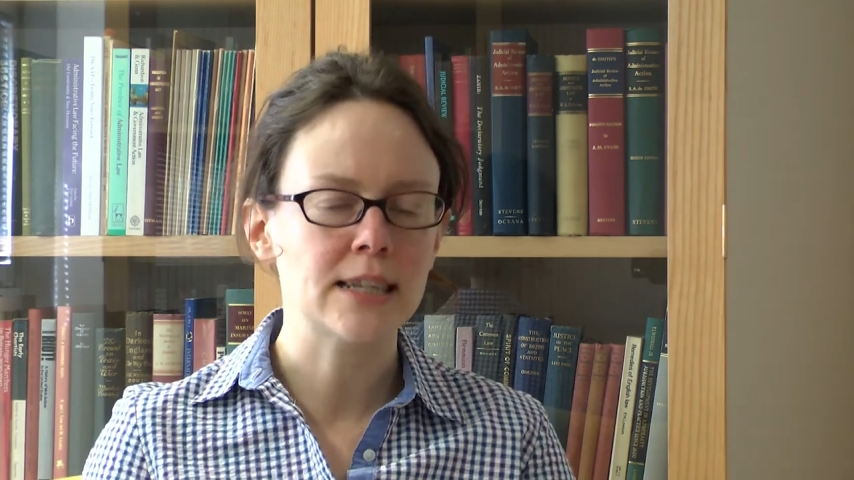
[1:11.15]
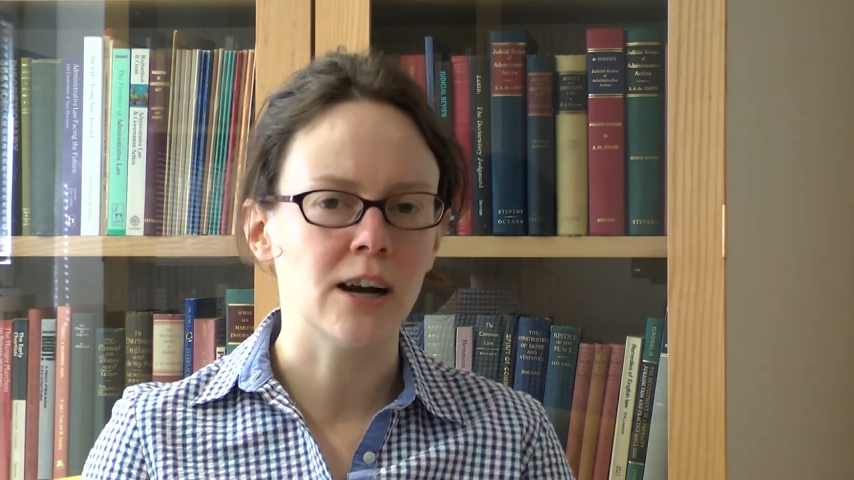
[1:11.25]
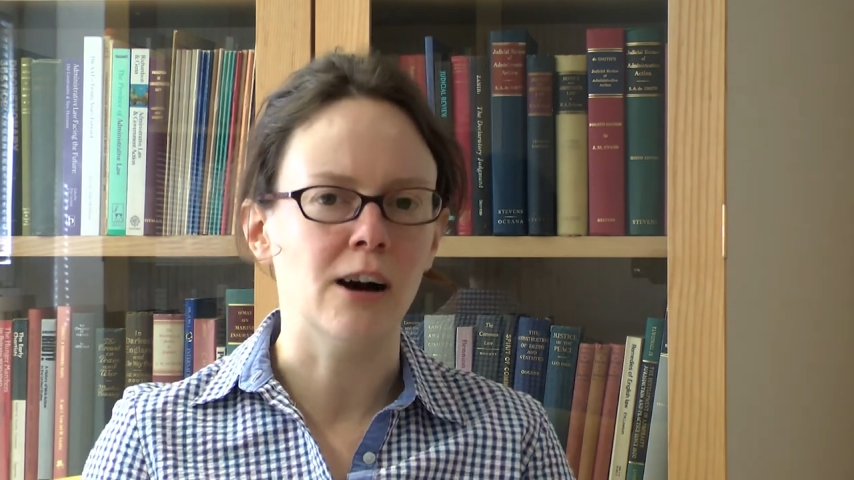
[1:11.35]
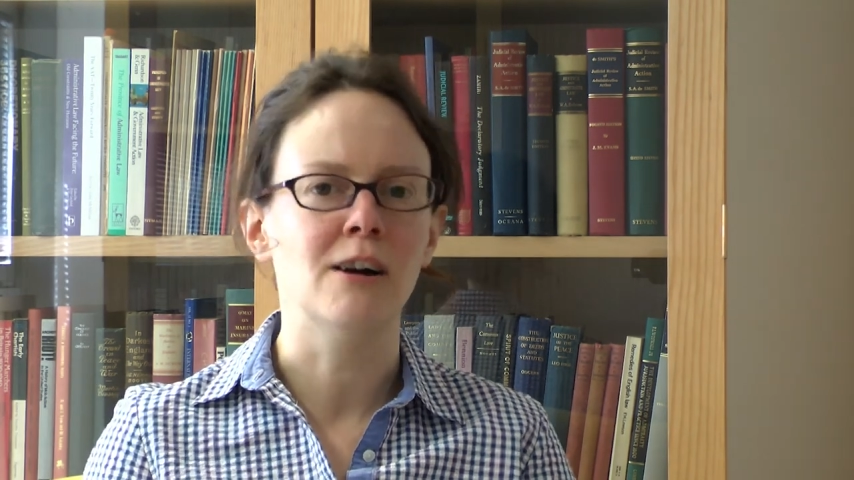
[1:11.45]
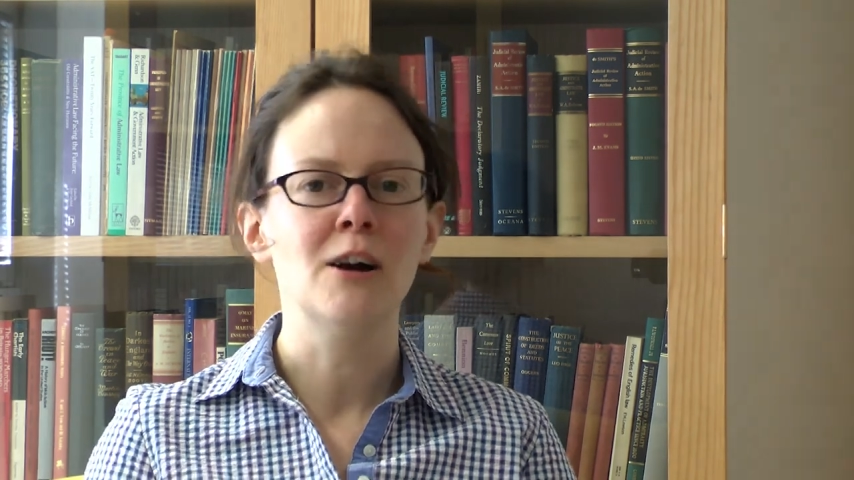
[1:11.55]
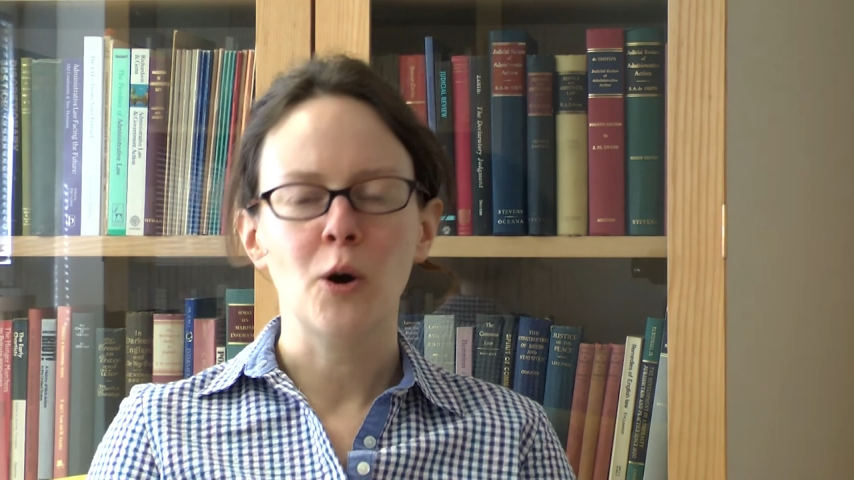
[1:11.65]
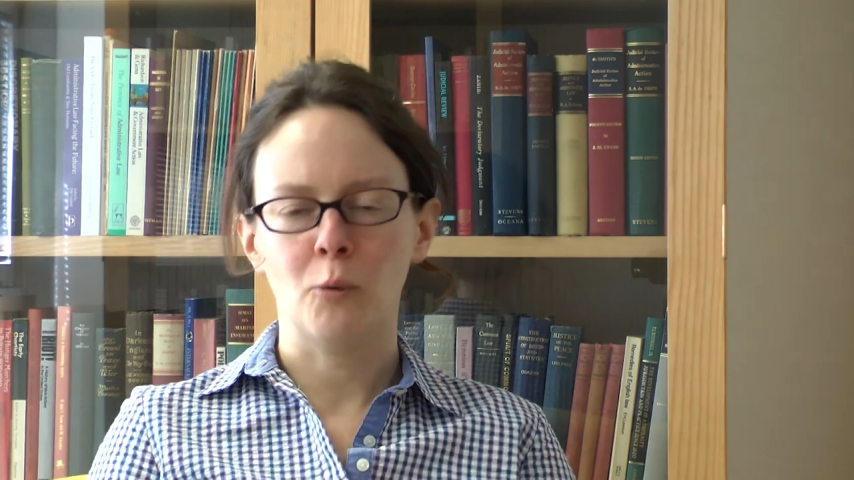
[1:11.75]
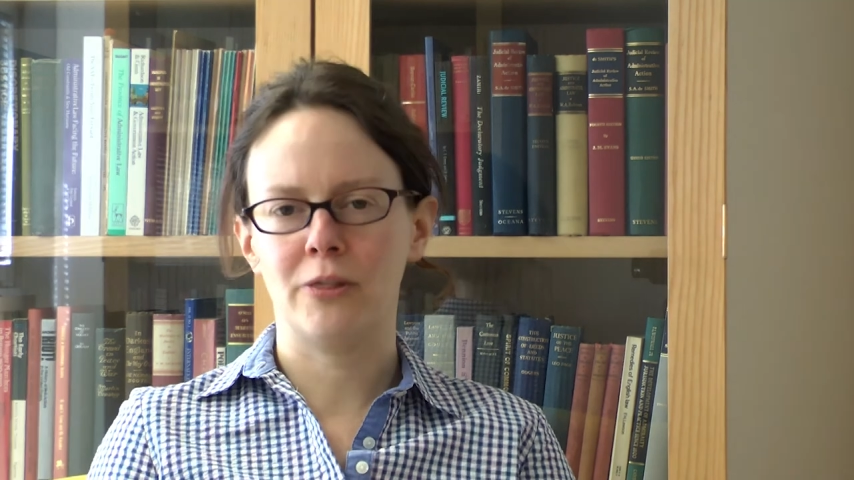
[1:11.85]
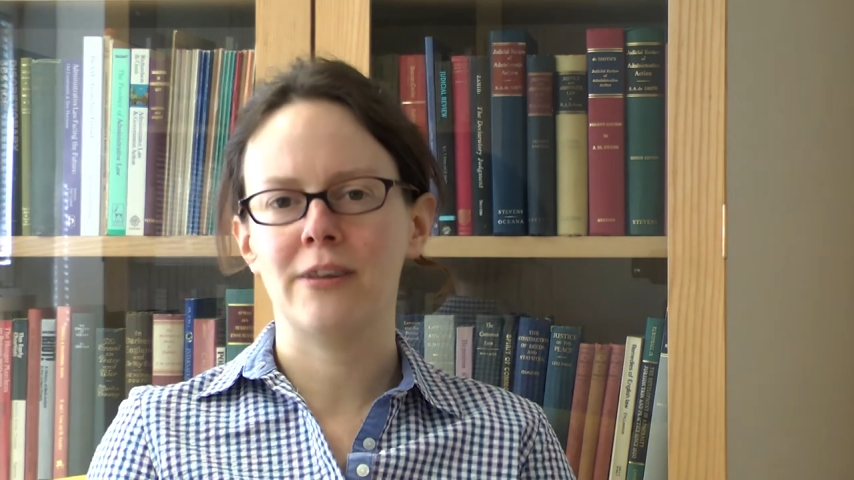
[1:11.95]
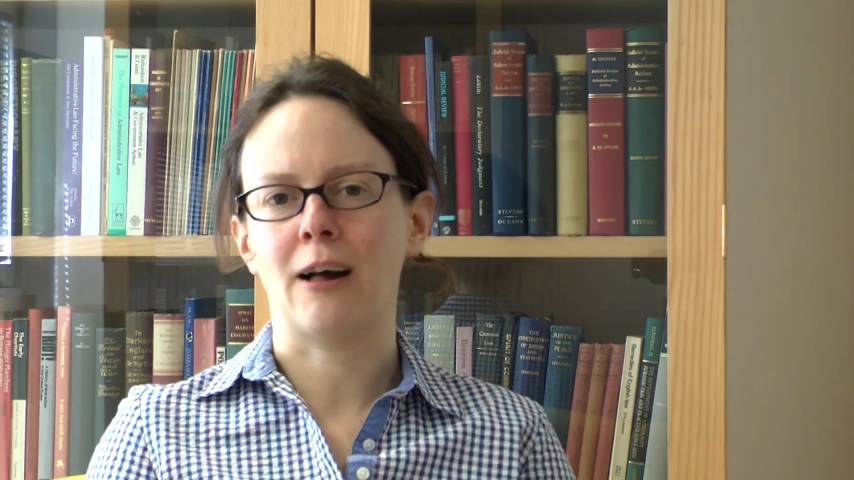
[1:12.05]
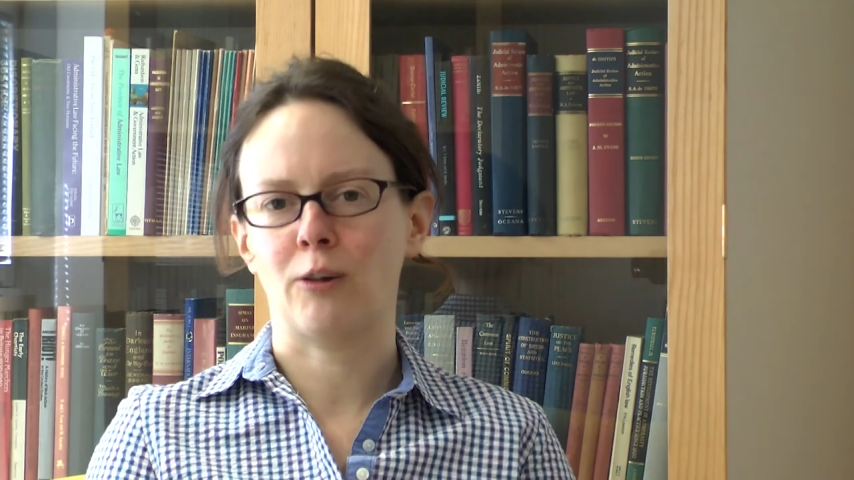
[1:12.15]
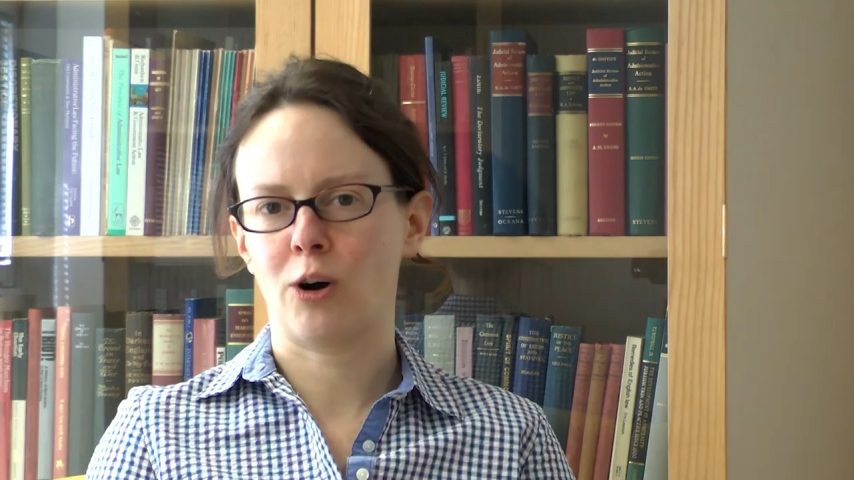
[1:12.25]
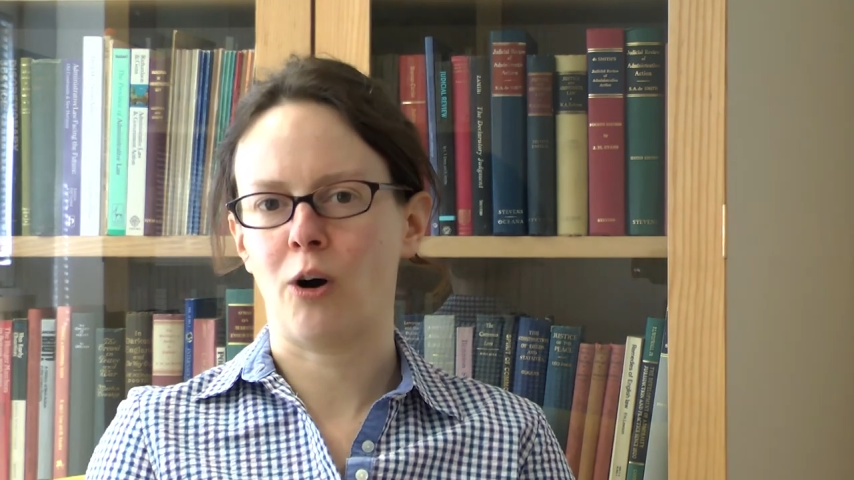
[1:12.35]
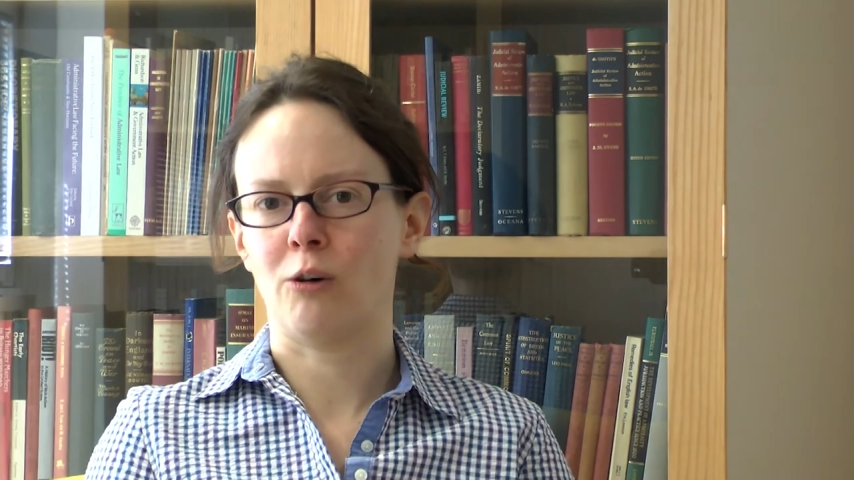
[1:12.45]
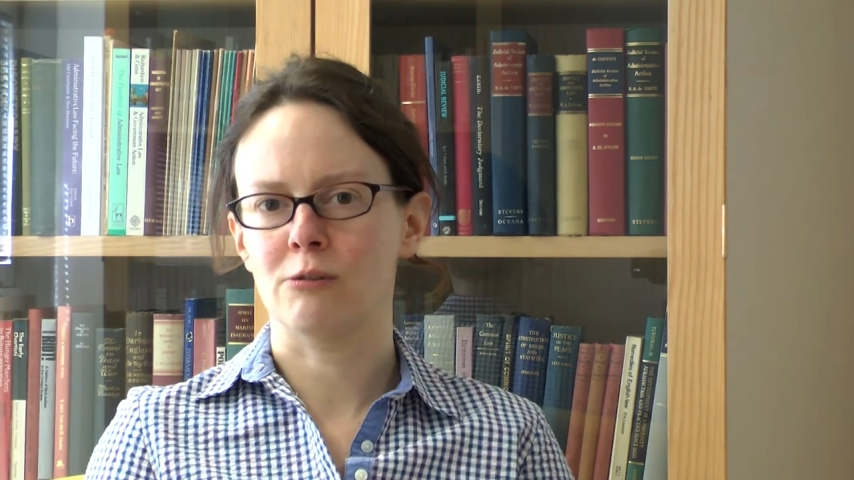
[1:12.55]
her with the
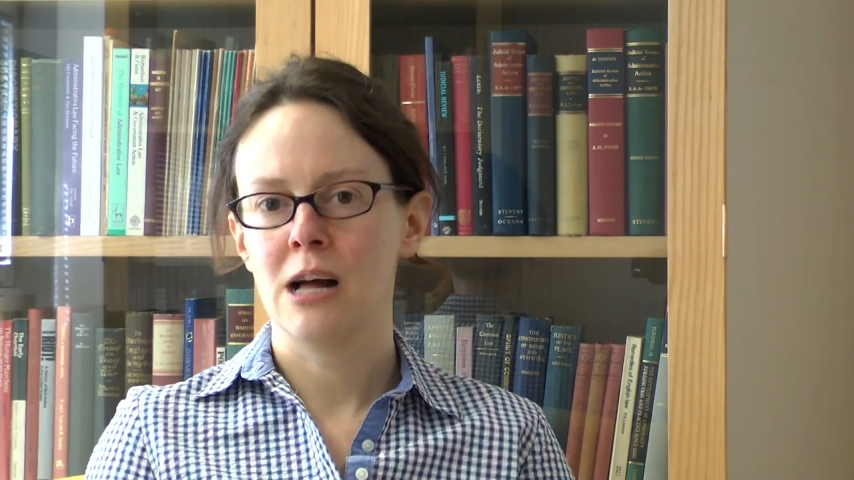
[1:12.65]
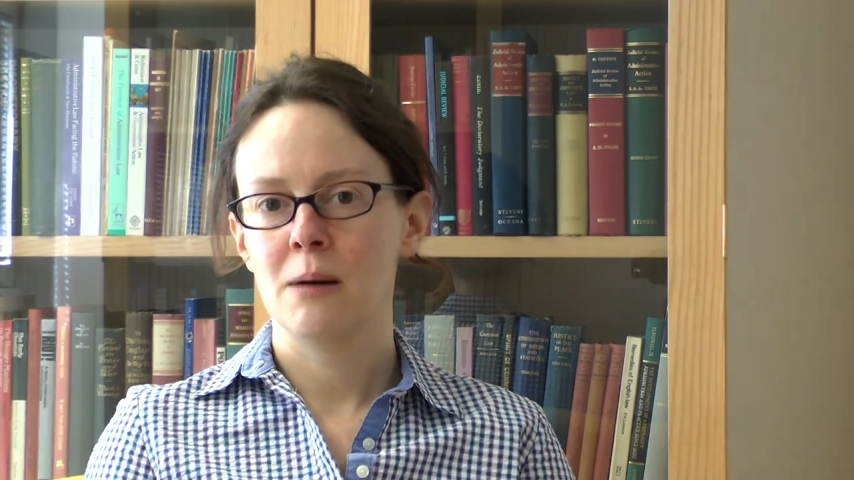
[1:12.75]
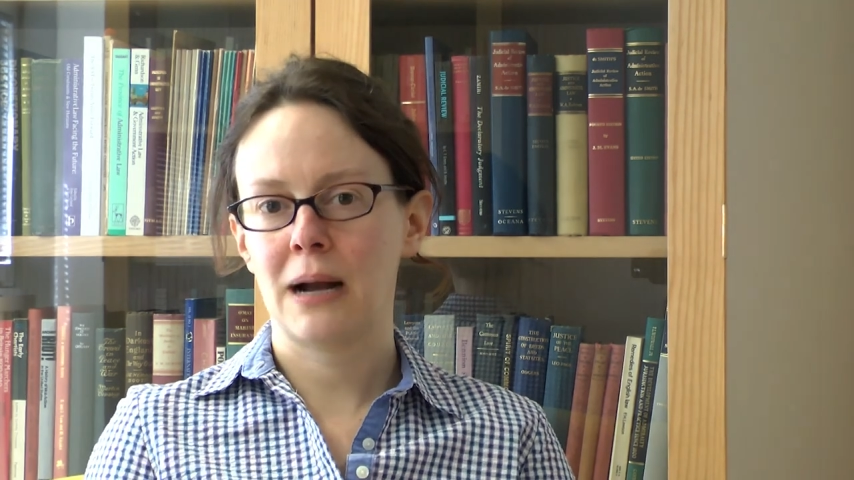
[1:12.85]
alcohol,